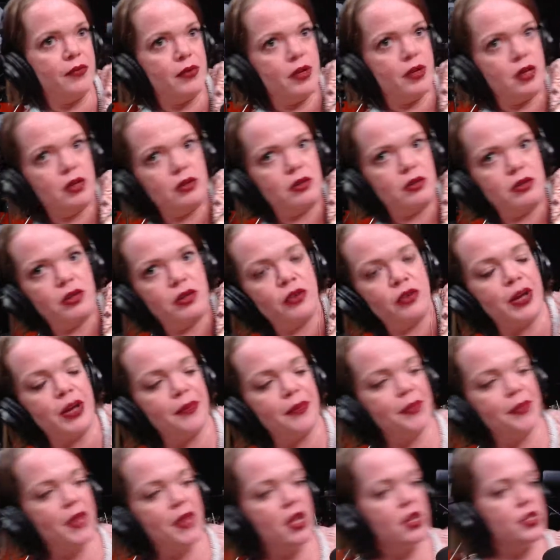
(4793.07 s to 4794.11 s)
I don't know. Okay.
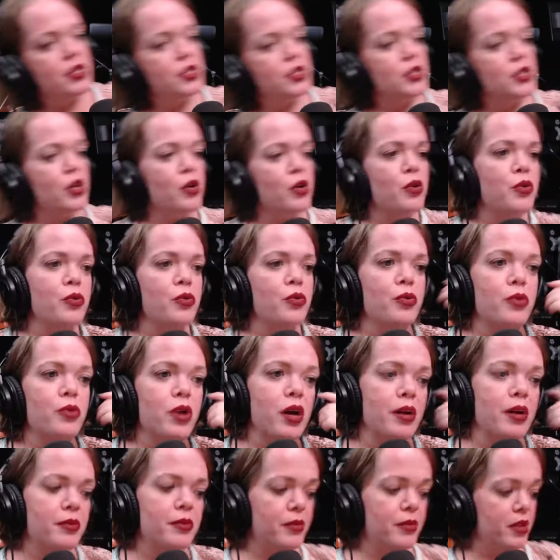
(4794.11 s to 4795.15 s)
So,
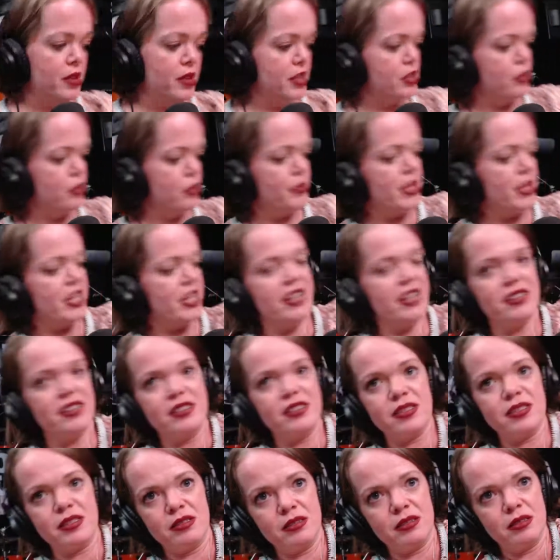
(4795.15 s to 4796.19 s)
and these are my
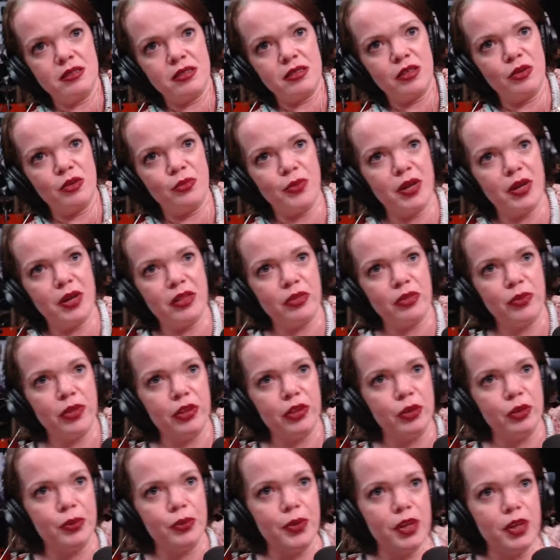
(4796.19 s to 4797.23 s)
kids. So my 3
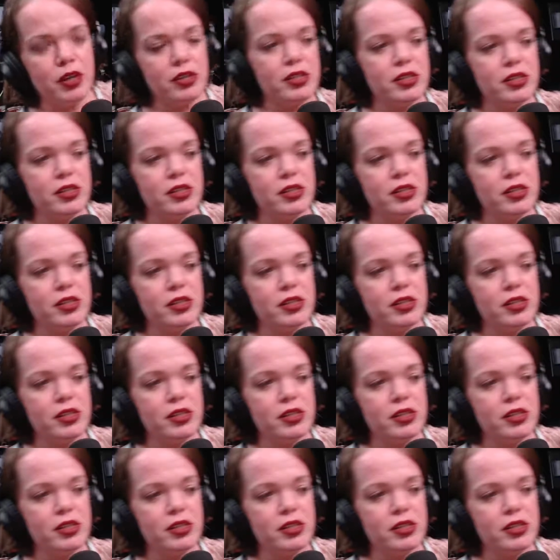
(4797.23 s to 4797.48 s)
little birds.